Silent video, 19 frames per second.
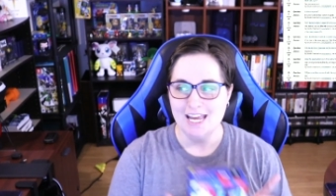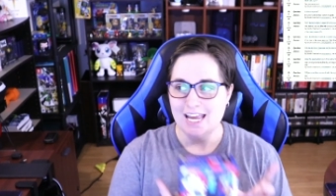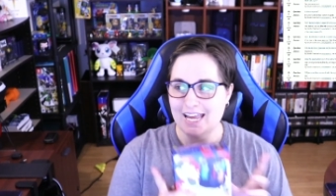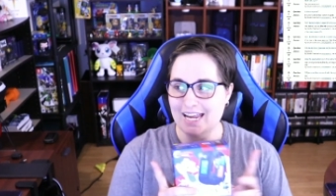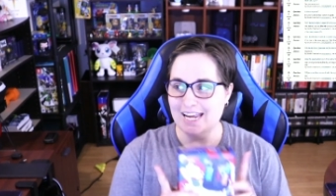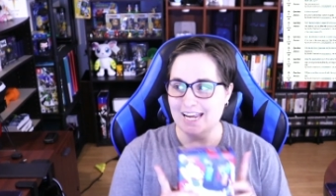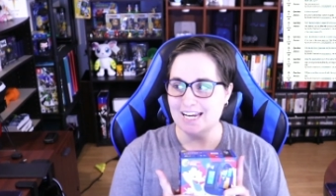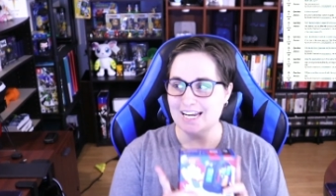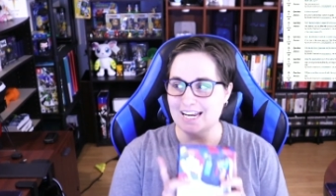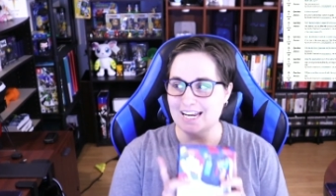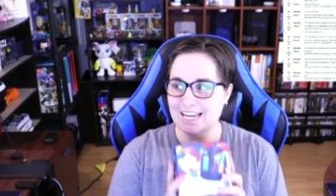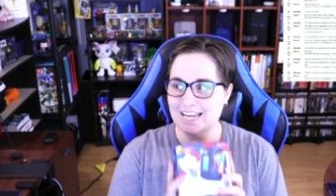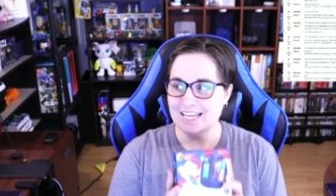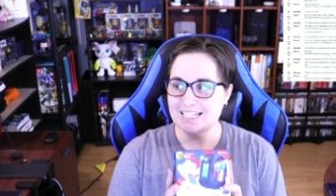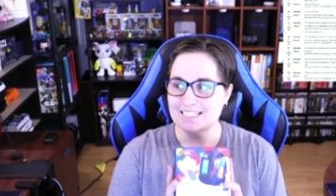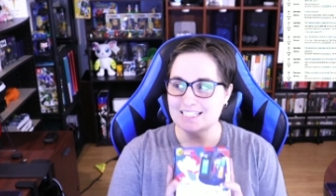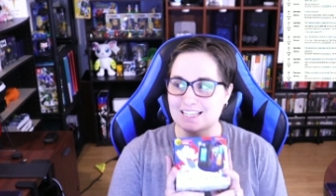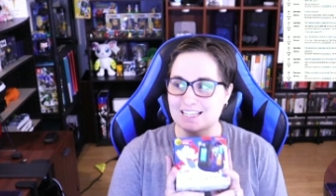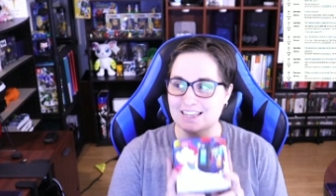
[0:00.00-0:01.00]
It
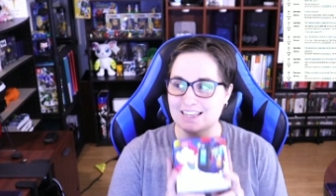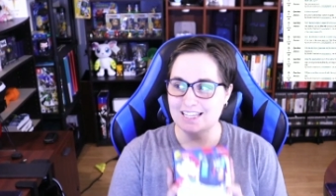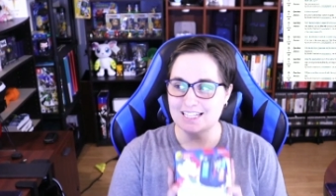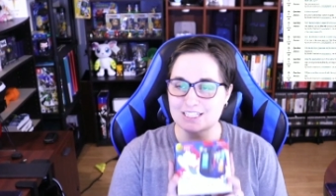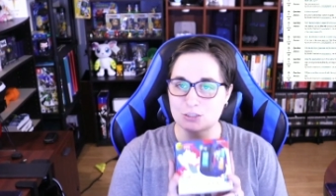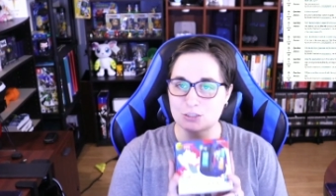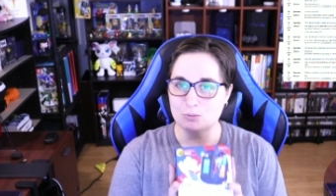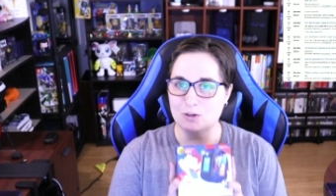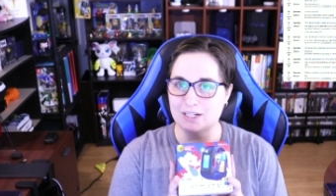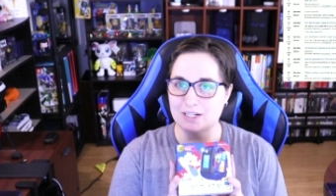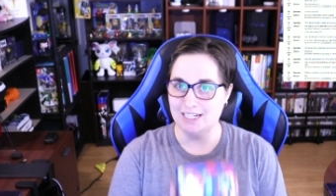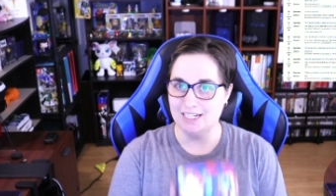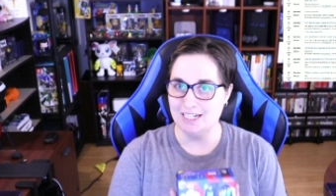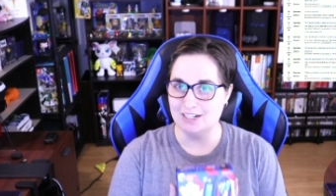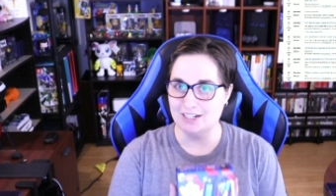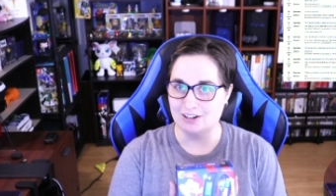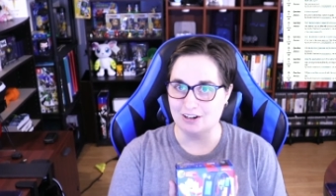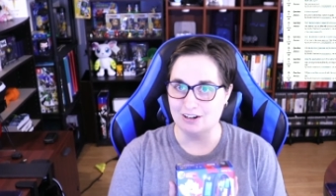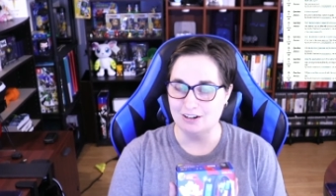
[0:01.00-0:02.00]
is this one
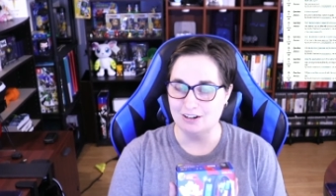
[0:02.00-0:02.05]
here.